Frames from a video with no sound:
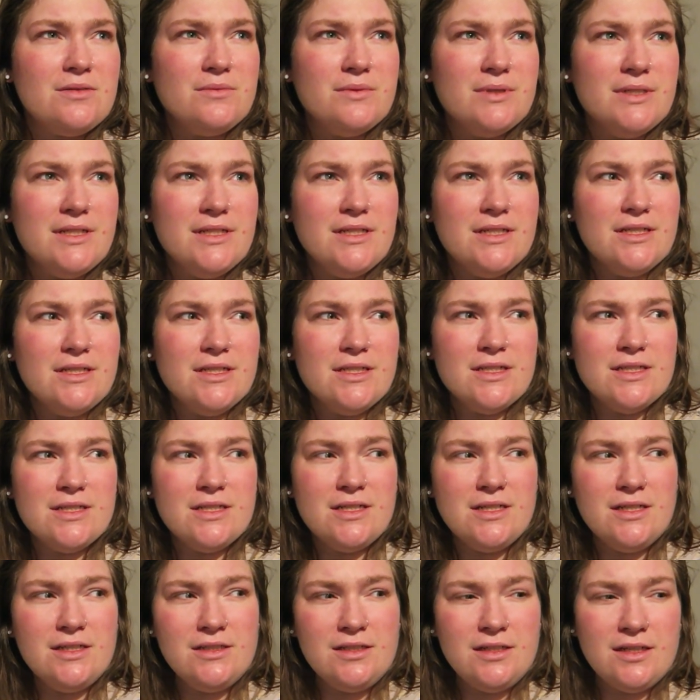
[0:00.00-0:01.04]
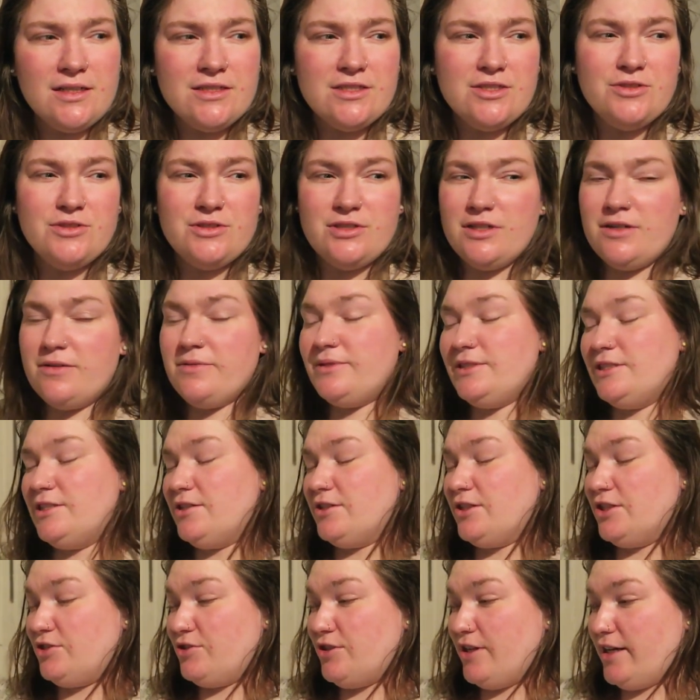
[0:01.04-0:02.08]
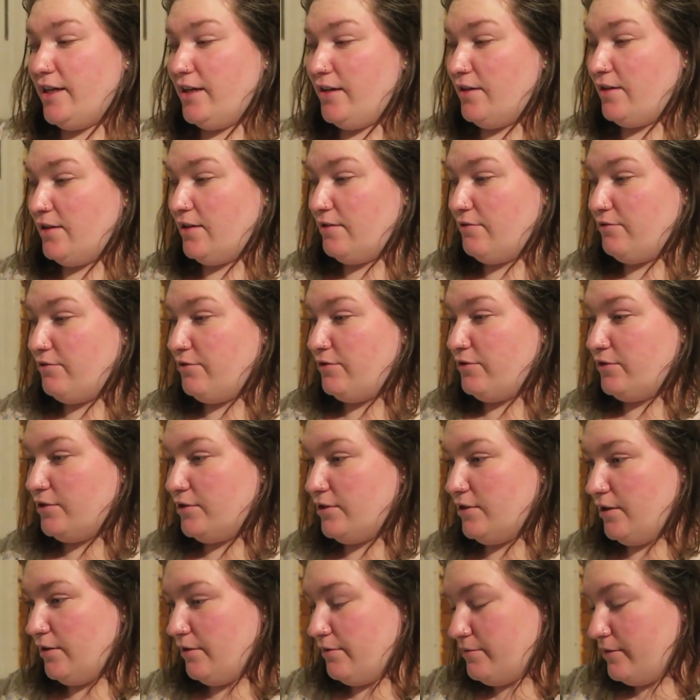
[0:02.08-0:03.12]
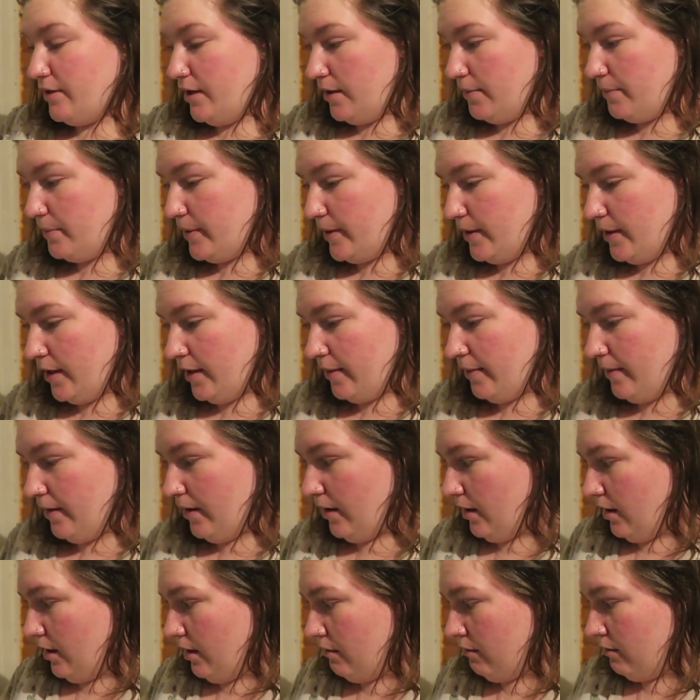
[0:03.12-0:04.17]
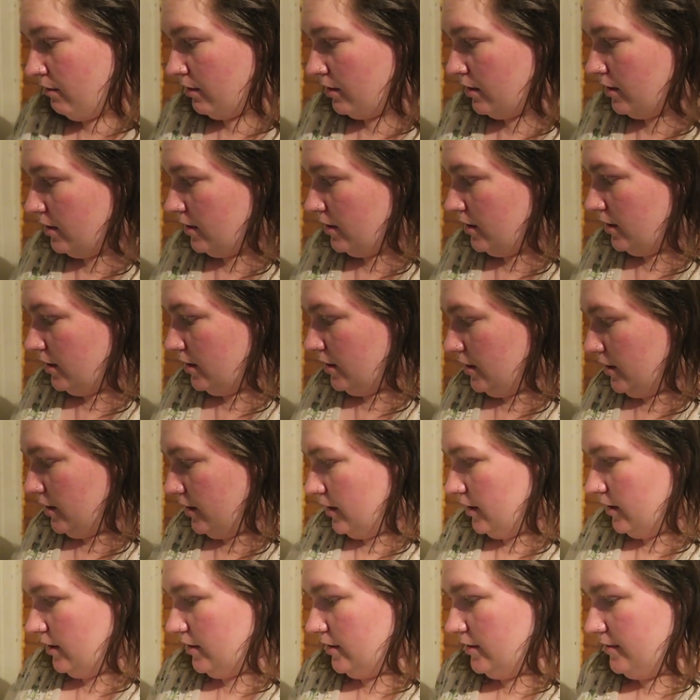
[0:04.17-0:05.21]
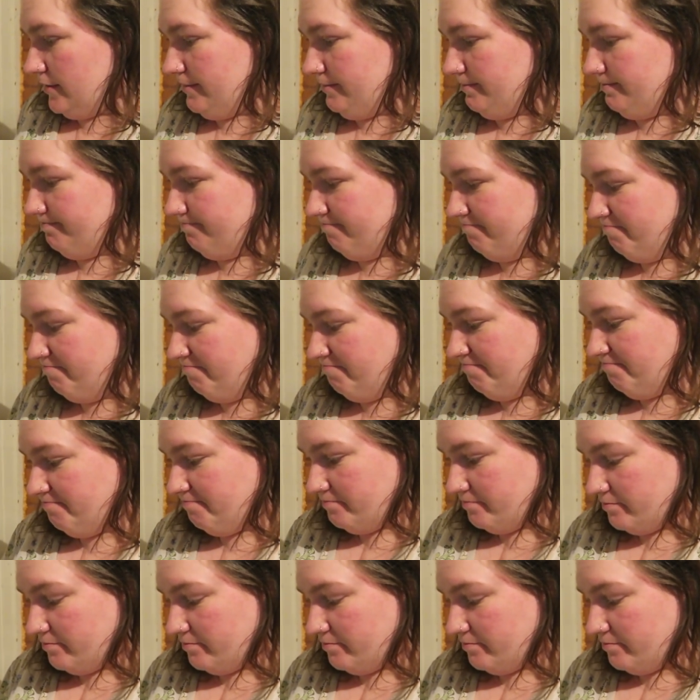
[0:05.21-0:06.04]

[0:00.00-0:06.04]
we uh, as you saw we took the trek for a rep and then um